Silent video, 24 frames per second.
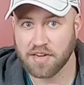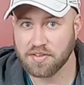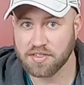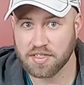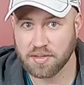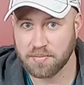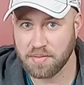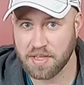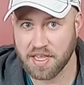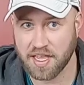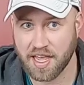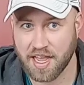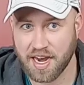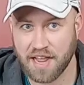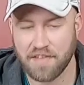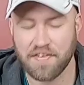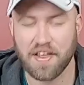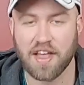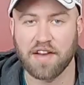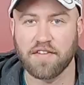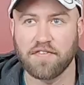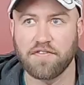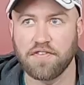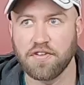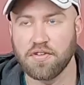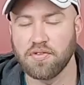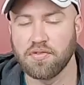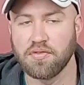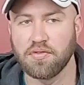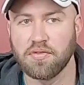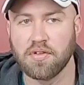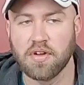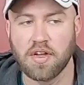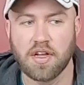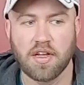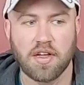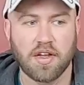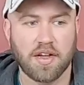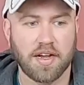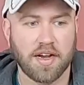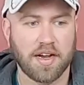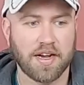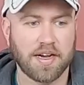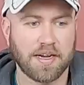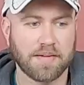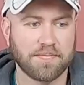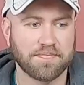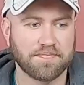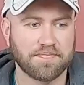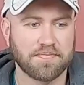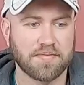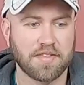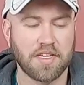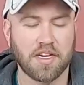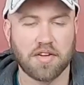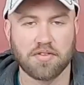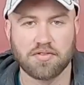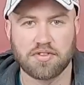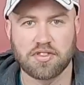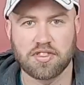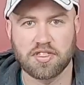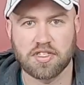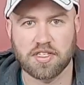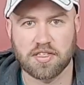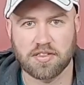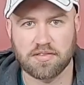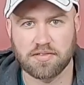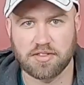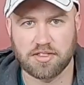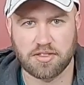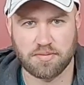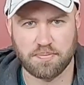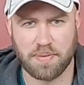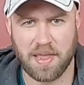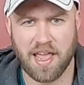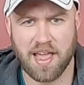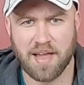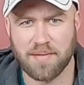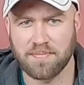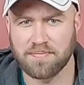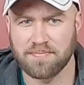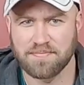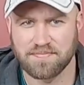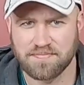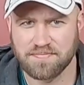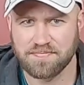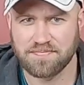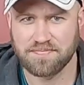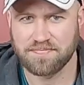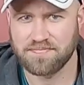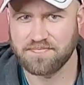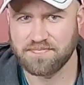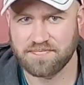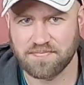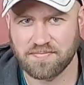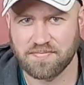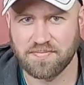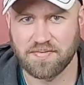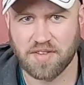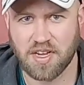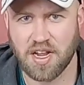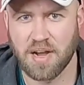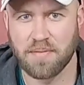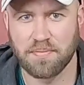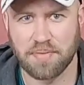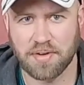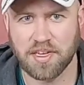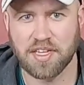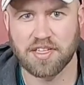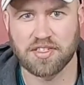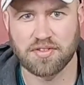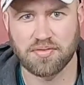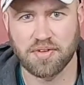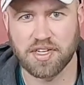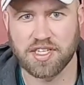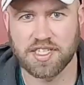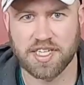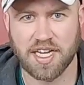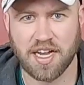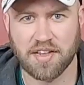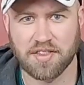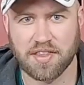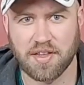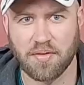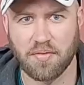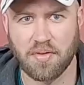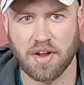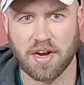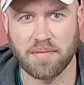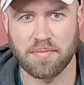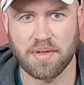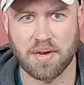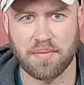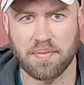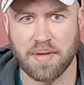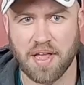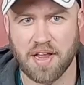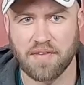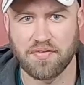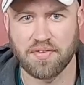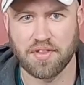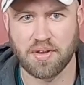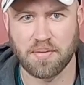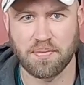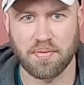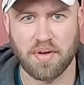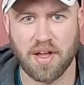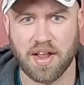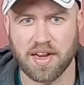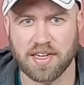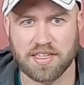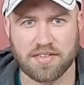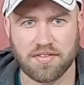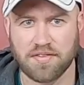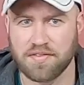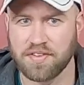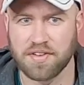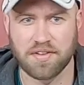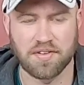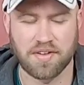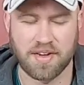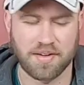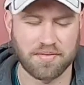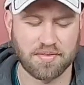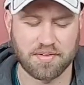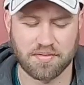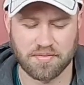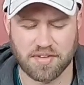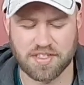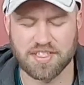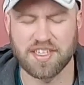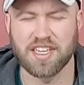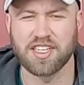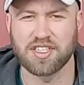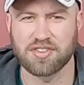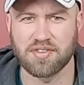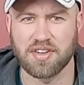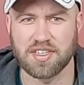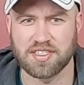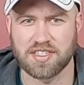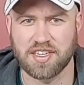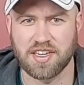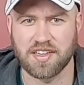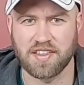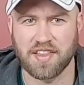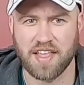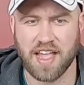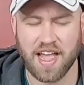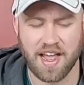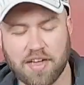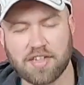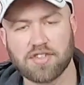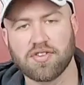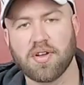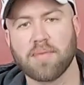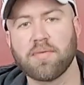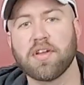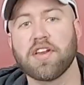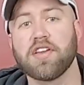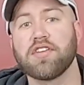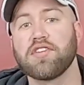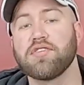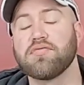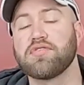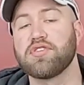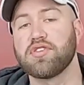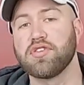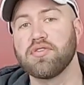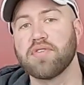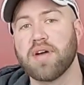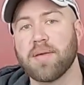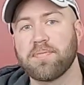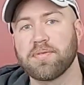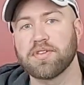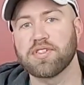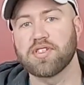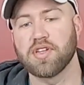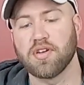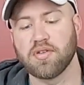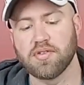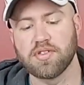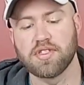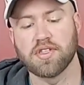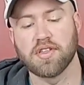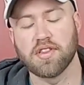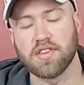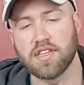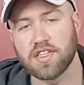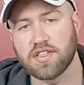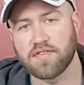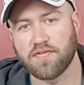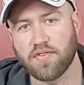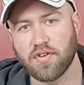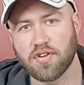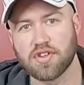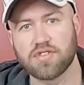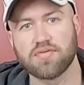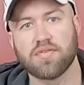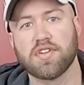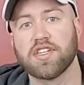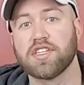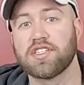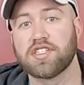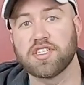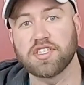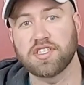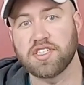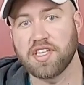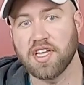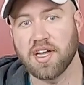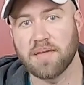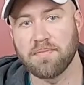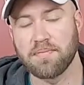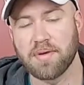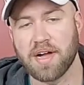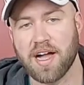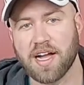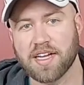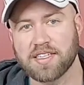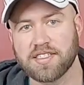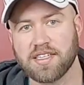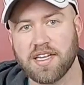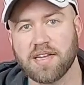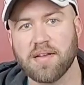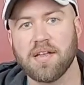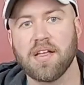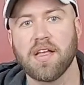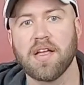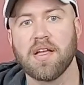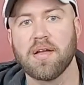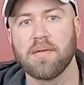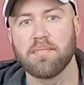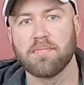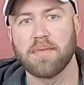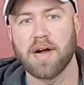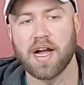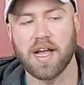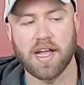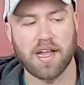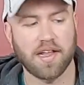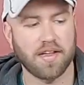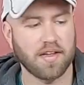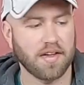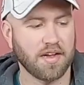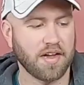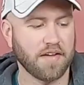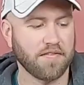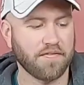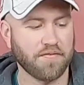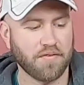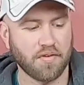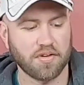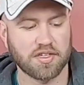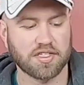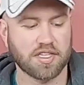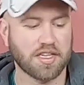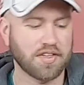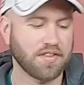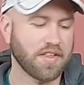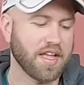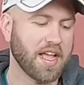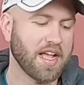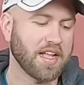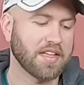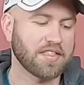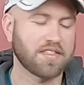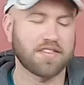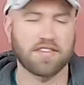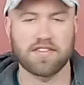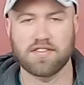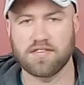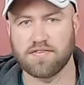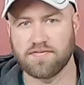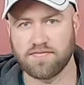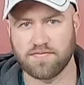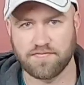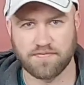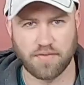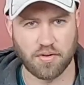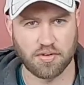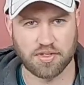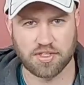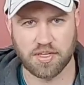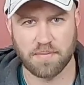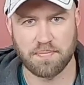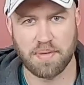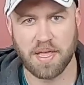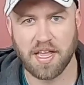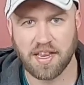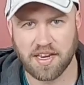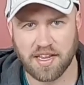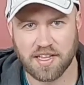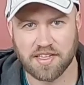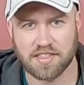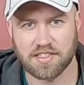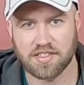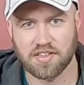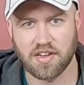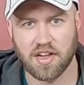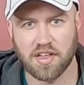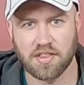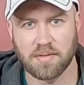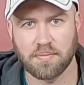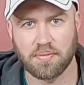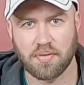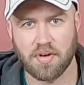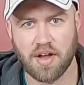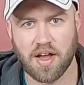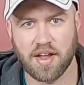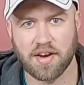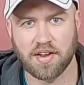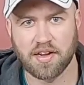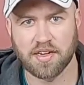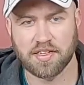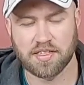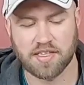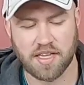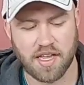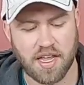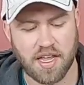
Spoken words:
to me yet. I've had a few, spam companies reach out that wanted me to pay for their product review, and I wasn't interested in that. So I'm gonna do two episodes. This first one is just the unboxing, my first glance, first opinions on the product.